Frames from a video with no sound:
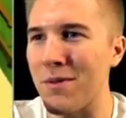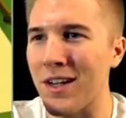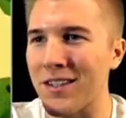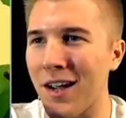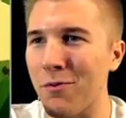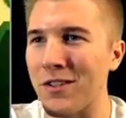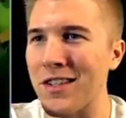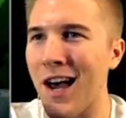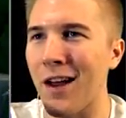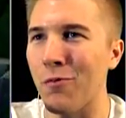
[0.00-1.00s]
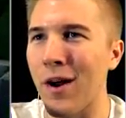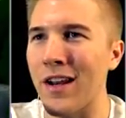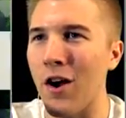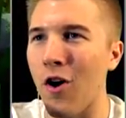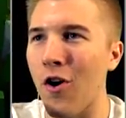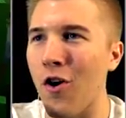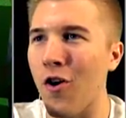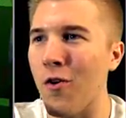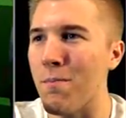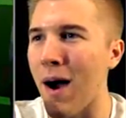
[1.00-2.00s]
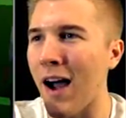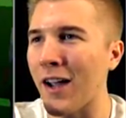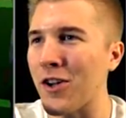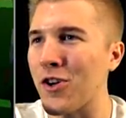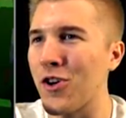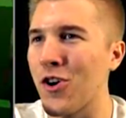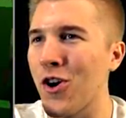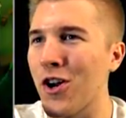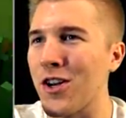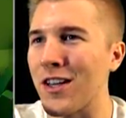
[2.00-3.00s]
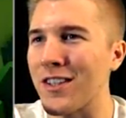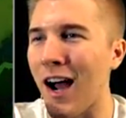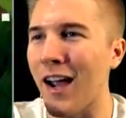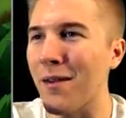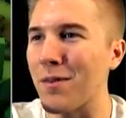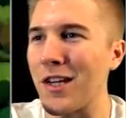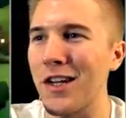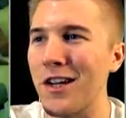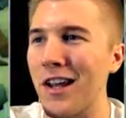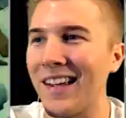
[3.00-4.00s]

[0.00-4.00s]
because I was not ready. Oh my goodness. I am getting...